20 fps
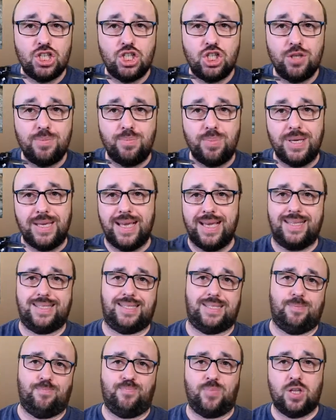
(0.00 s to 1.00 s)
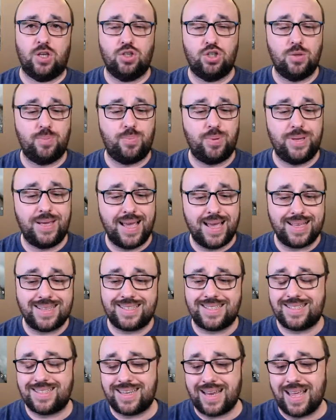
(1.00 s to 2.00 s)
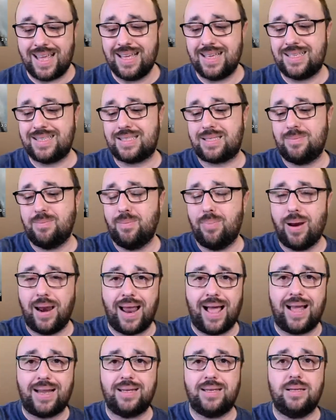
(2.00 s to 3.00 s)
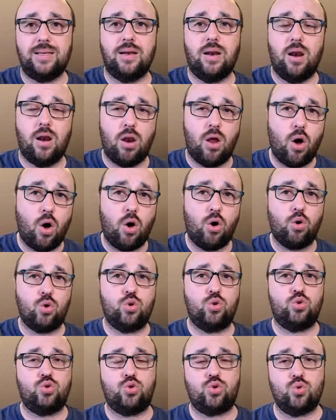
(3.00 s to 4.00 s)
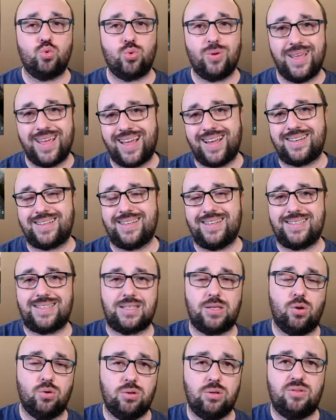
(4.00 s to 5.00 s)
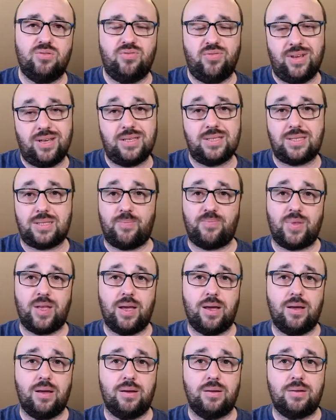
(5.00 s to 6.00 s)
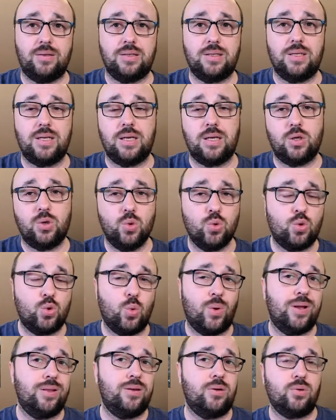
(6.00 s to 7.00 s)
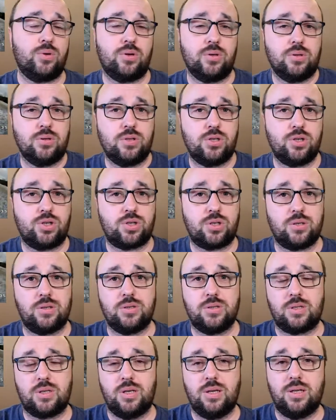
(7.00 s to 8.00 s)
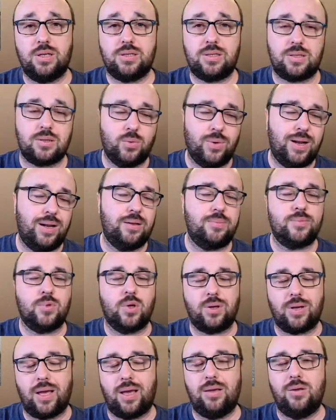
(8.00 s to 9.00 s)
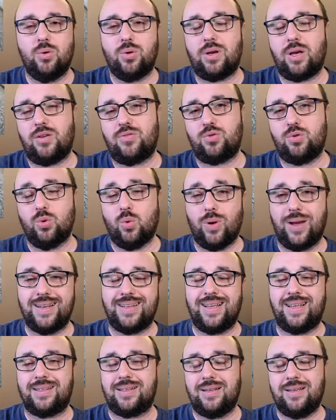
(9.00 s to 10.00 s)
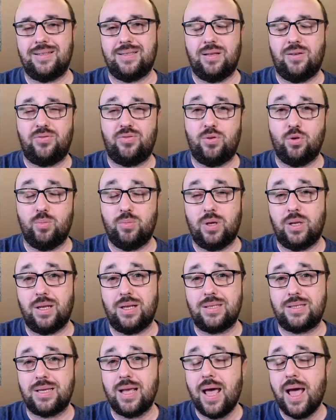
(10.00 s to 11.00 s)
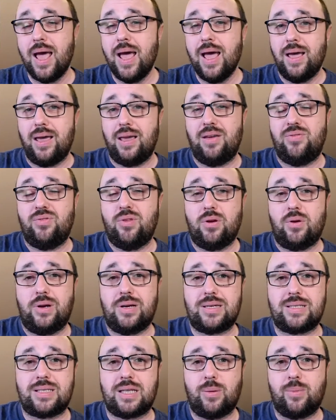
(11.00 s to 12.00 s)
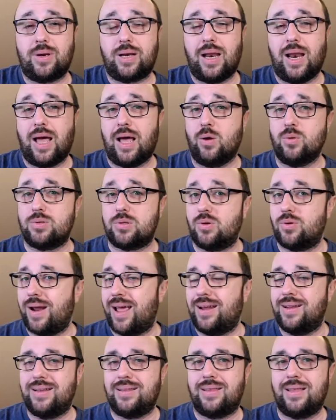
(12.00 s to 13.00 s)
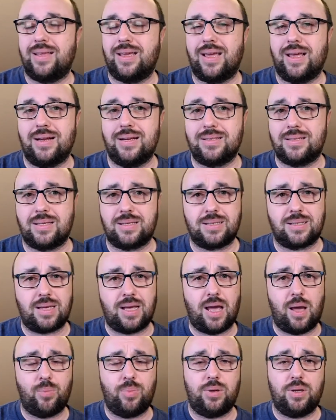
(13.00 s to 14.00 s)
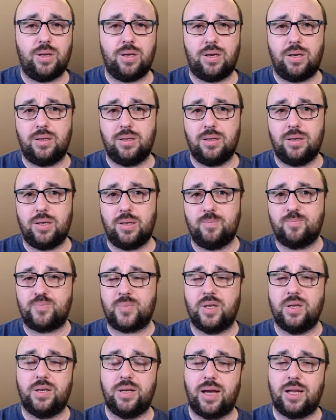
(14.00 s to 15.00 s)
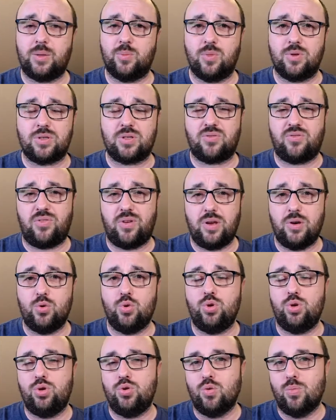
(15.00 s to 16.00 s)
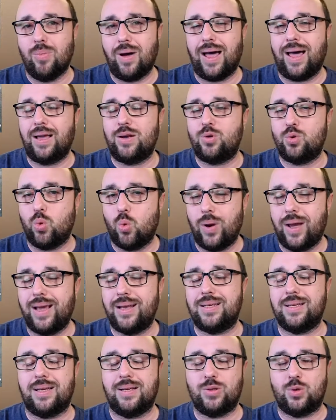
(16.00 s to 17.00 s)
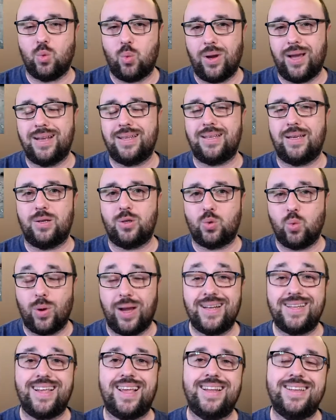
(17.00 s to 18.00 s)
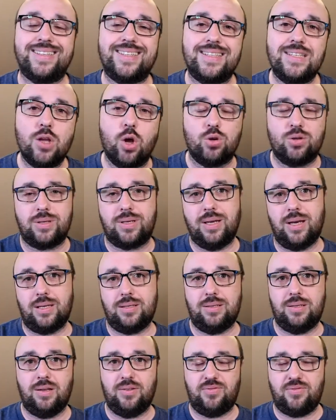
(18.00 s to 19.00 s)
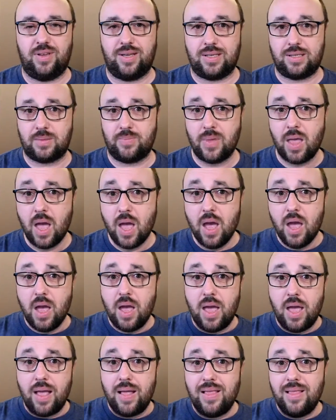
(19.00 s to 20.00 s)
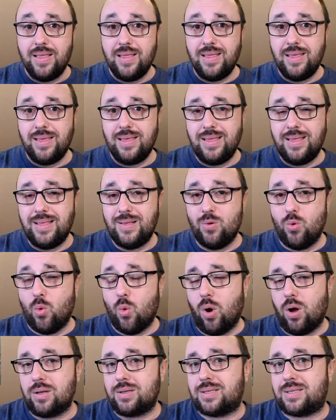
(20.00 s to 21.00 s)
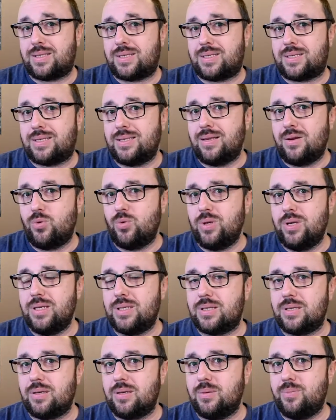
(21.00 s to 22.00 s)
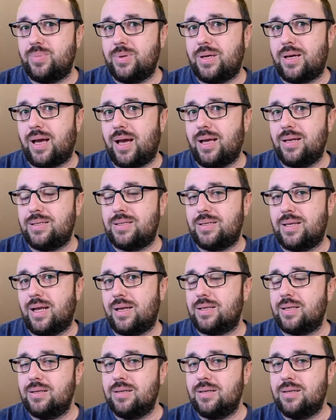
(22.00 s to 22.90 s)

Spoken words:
GPS. GPS takes bloody long to get a solid fix, and the good weather conditions, it's, well, okay, you have to wait at least a few minutes. If there are some clouds or anything else is happening in the atmosphere, you might wait and not get the fix. What's the reason behind that?